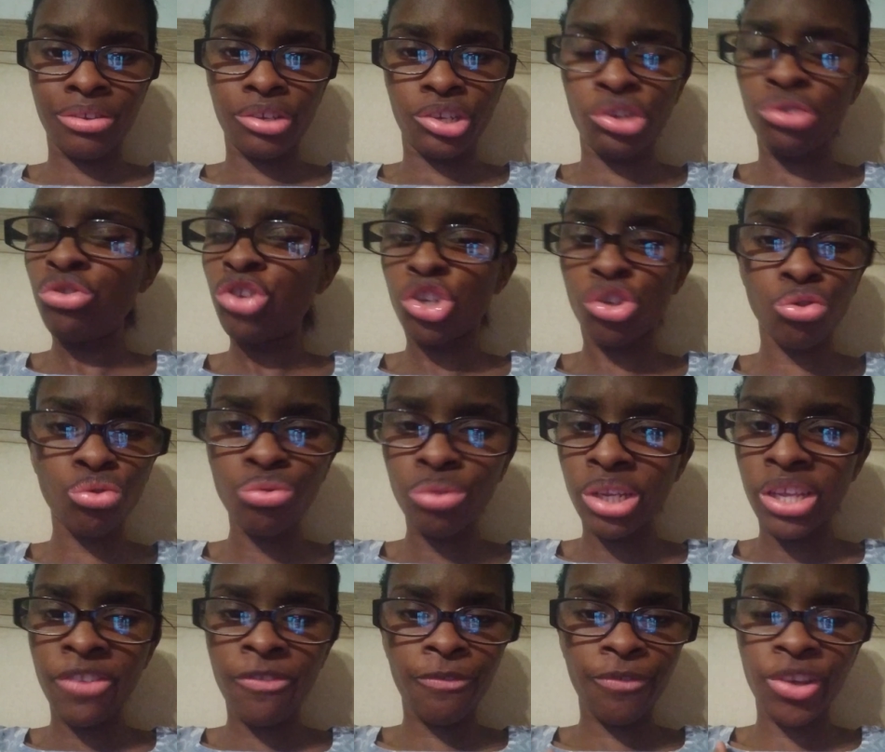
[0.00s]
You
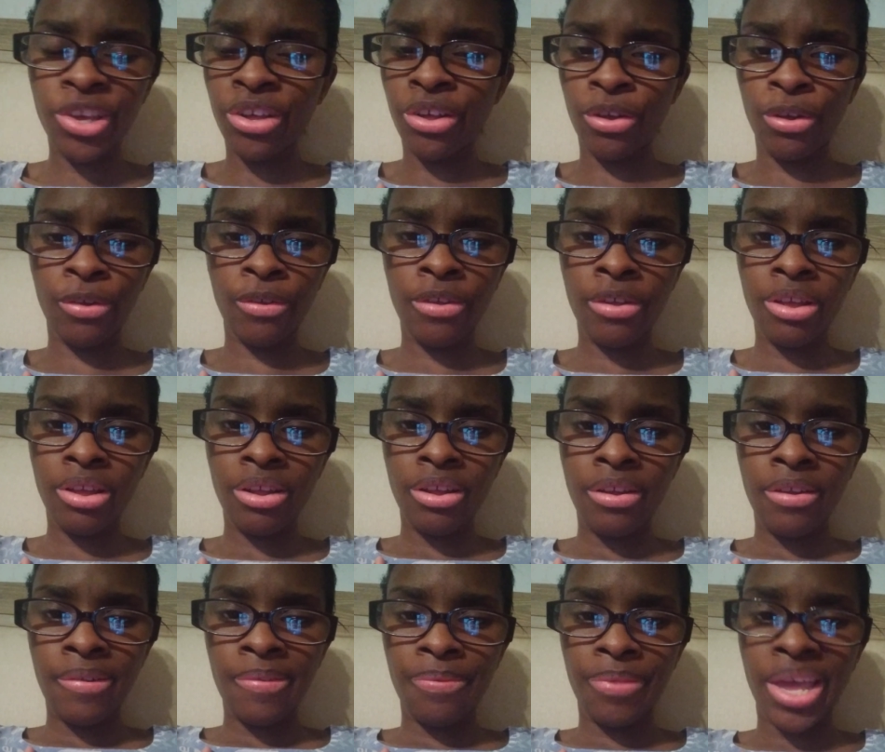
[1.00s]
truly feel
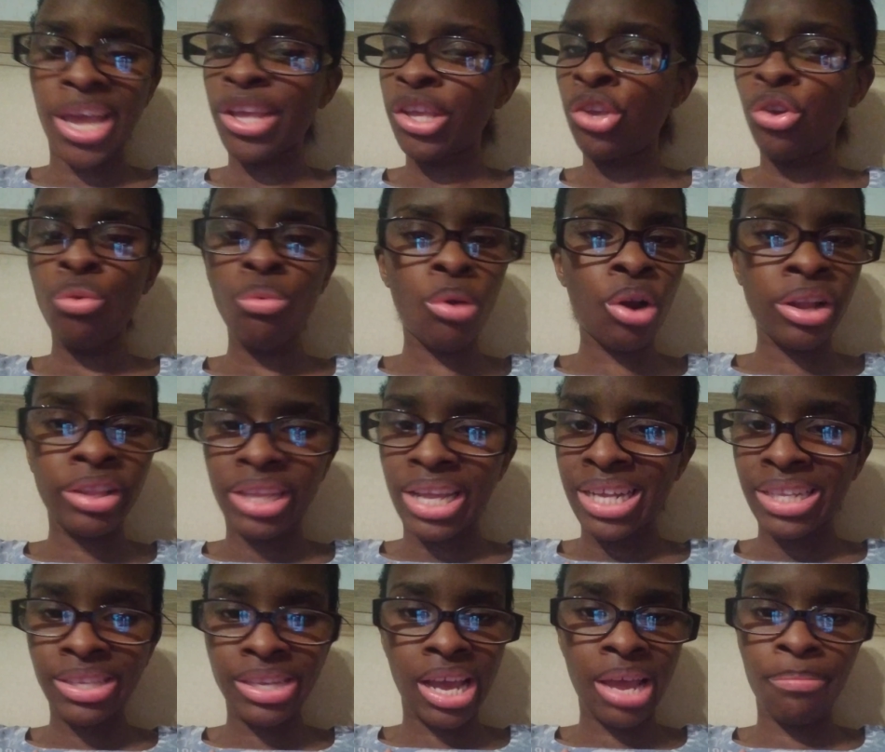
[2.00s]
that you aren't
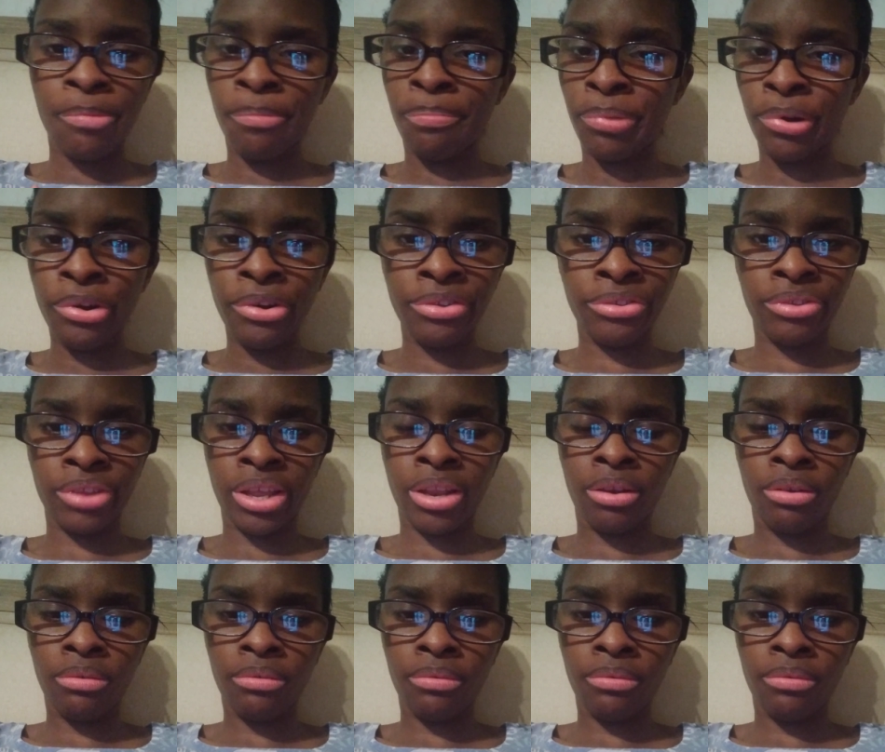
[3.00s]
that type of person.